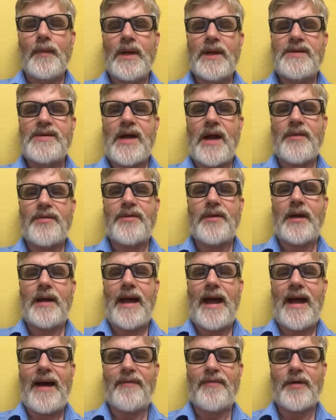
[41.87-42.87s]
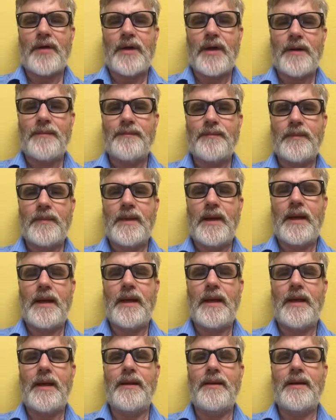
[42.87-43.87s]
South Africa,
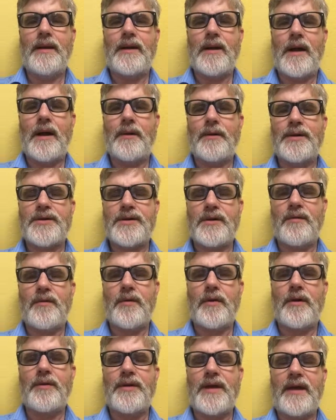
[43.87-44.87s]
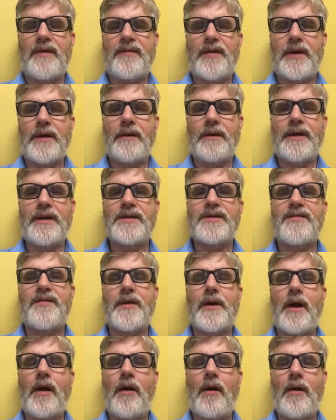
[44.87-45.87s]
and the Congress overrode that veto. And it's
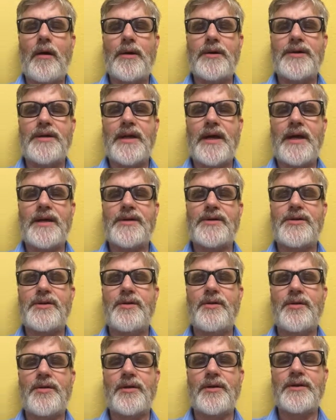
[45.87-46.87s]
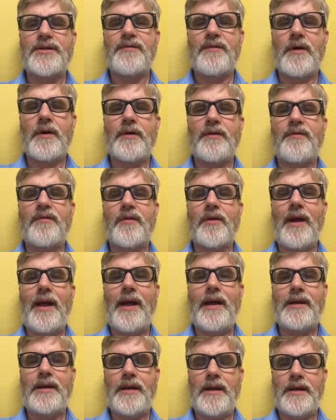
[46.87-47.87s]
very hard to get 2/3 vote for
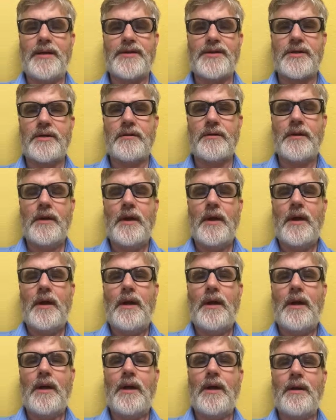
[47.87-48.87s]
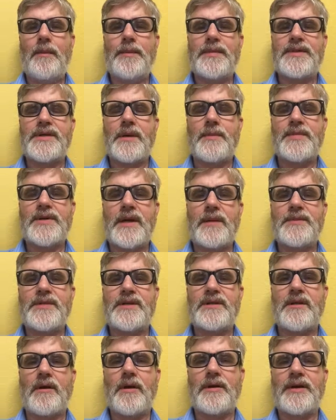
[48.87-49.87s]
any issue. Sometimes
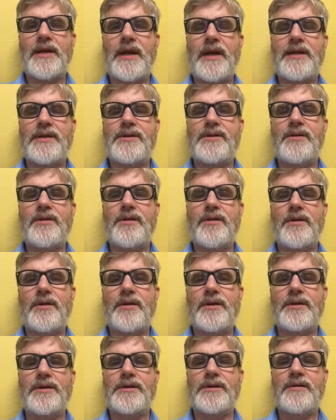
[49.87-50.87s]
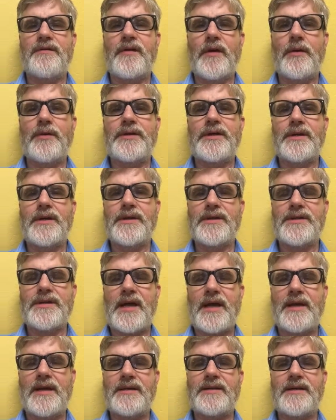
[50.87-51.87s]
it's hard to get 2/3 vote in the
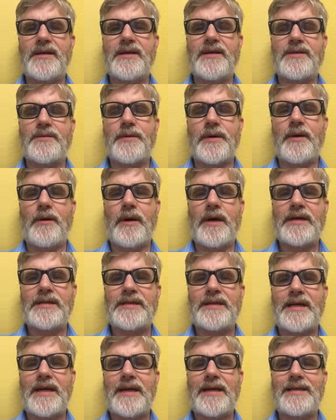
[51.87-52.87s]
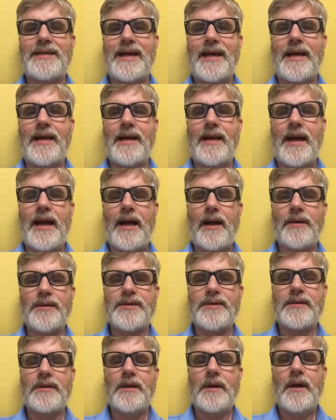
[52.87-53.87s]
Senate, and this requires Senate and
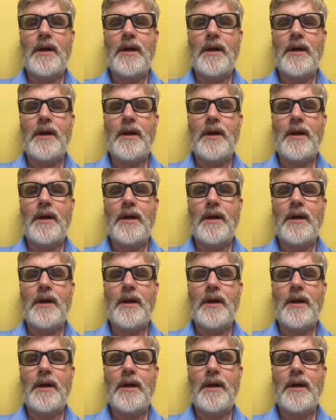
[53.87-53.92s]
House.